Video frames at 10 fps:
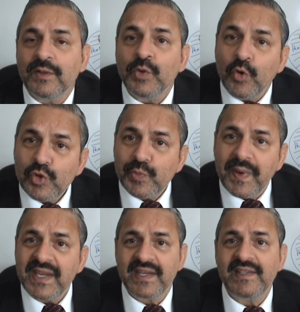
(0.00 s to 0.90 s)
those
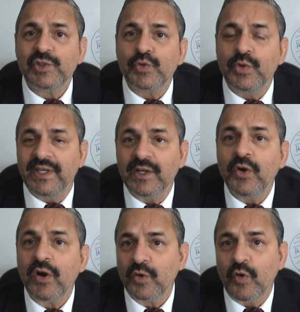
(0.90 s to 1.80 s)
patients who did
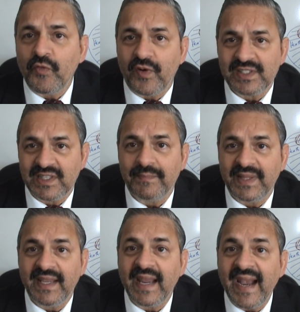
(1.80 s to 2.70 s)
not go for something